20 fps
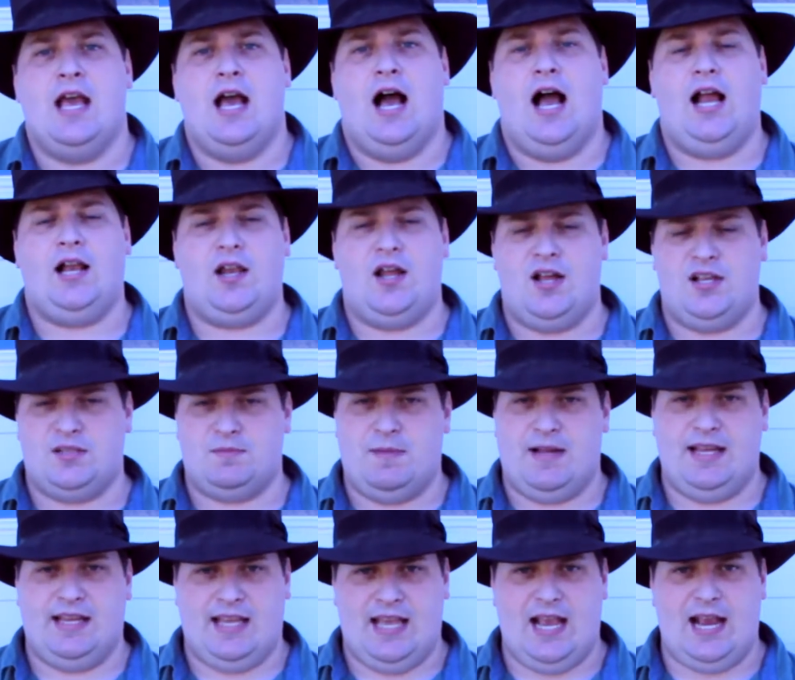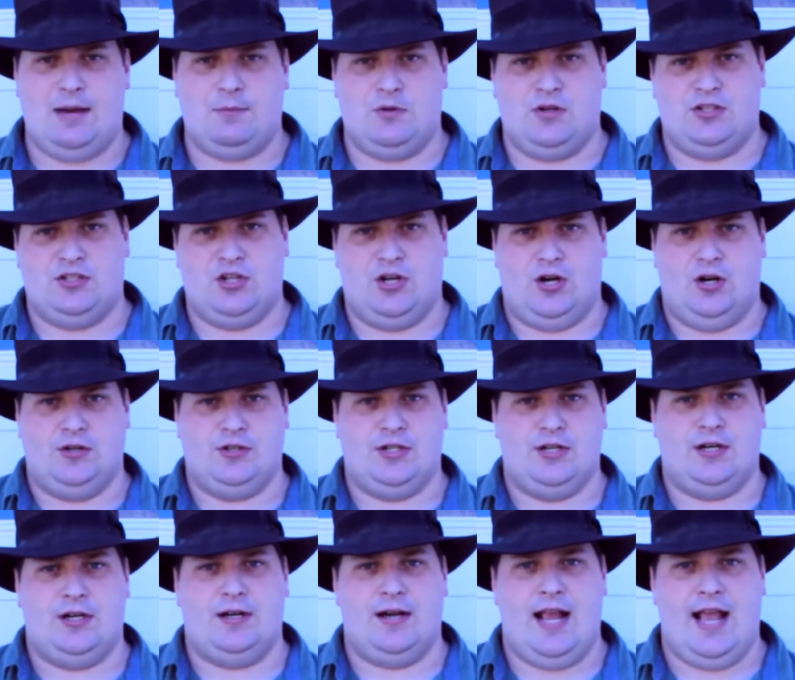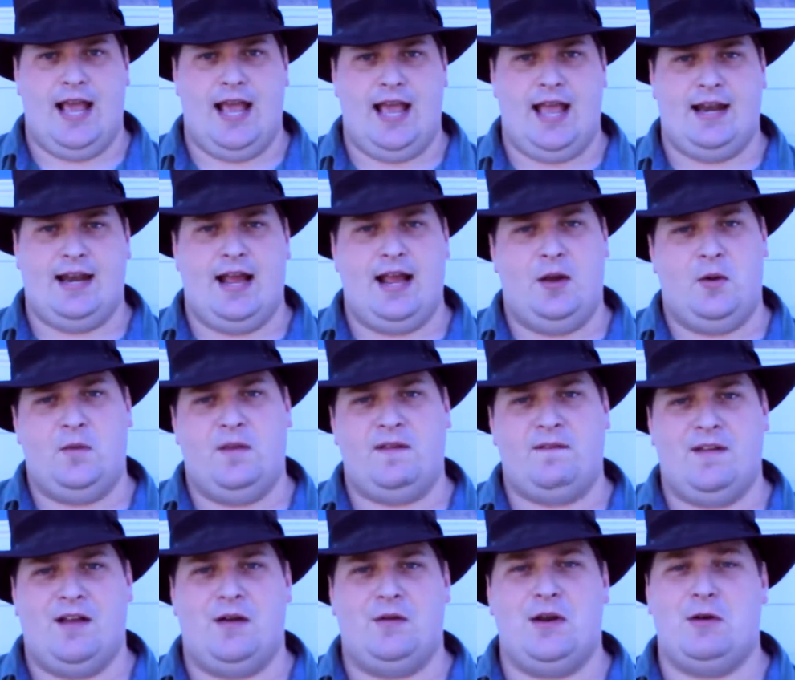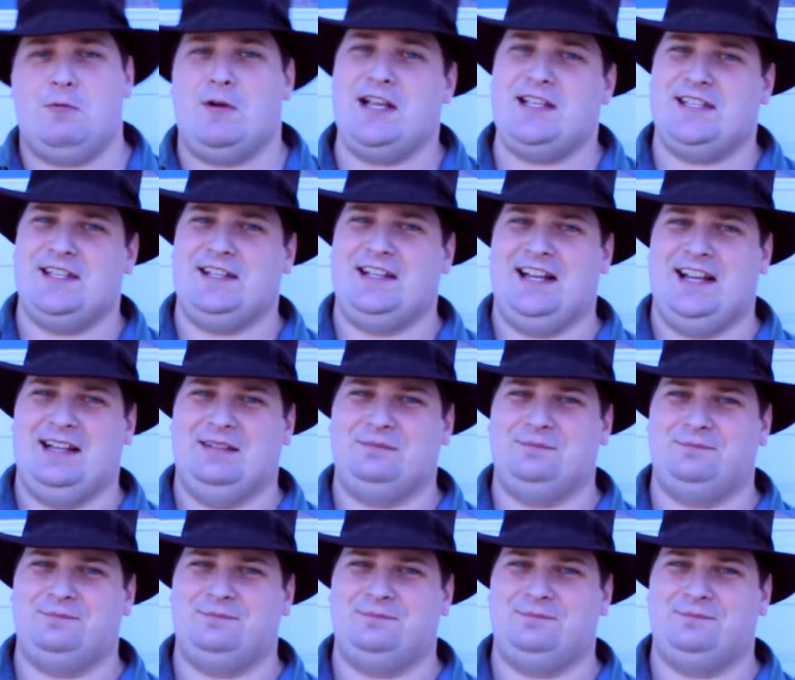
I lost my camera charger and I only found it recently.